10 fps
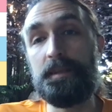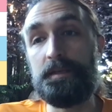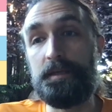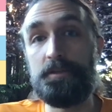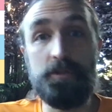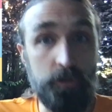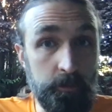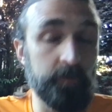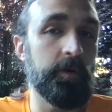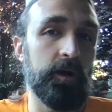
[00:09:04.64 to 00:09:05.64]
the tomb
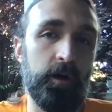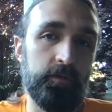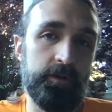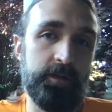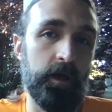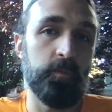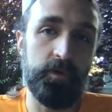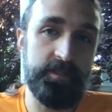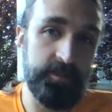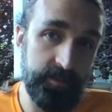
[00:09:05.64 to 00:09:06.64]
of Pakal Votan
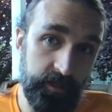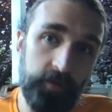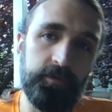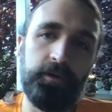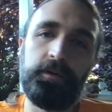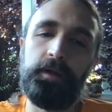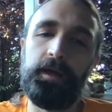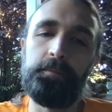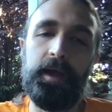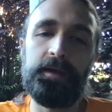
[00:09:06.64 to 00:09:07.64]
was discovered
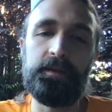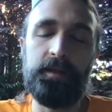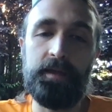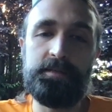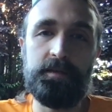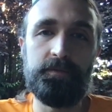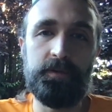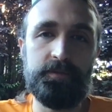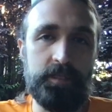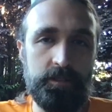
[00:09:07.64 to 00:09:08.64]
back in
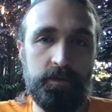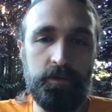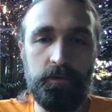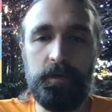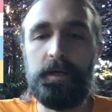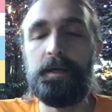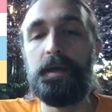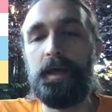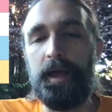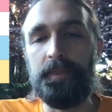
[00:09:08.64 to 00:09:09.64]
1952.
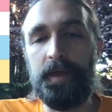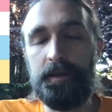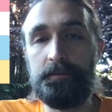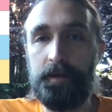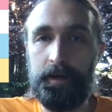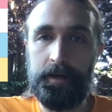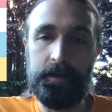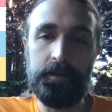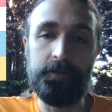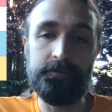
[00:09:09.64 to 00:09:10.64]
And then
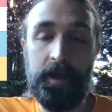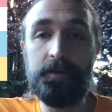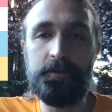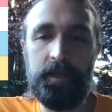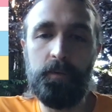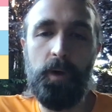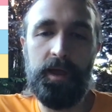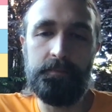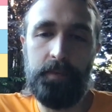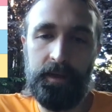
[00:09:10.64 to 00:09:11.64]
the final day,
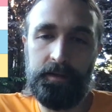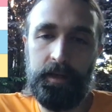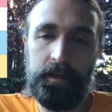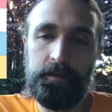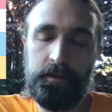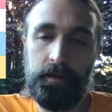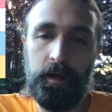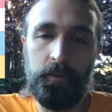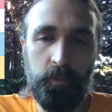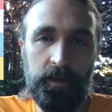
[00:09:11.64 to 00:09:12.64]
white magnetic
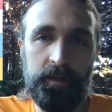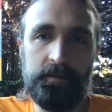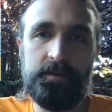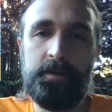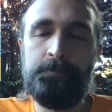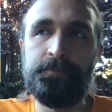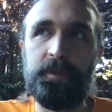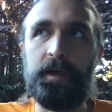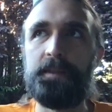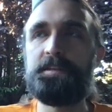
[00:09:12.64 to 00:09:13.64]
wind,
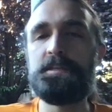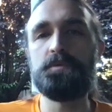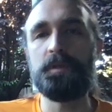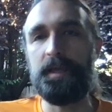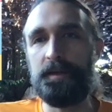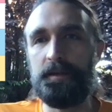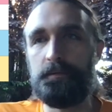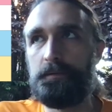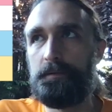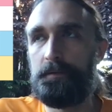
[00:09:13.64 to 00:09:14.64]
this is related,
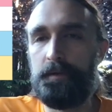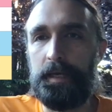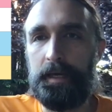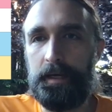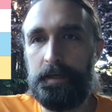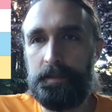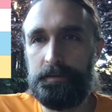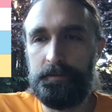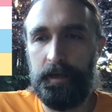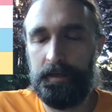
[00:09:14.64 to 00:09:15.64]

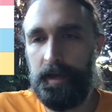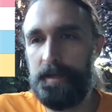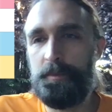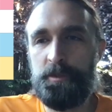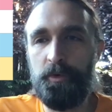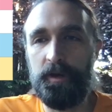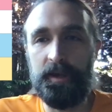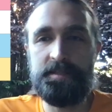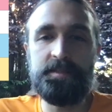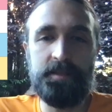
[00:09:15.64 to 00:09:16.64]
I kind of misspoke, I
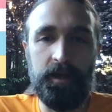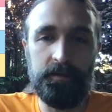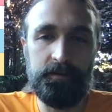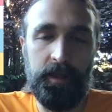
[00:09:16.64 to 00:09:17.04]
guess it's not,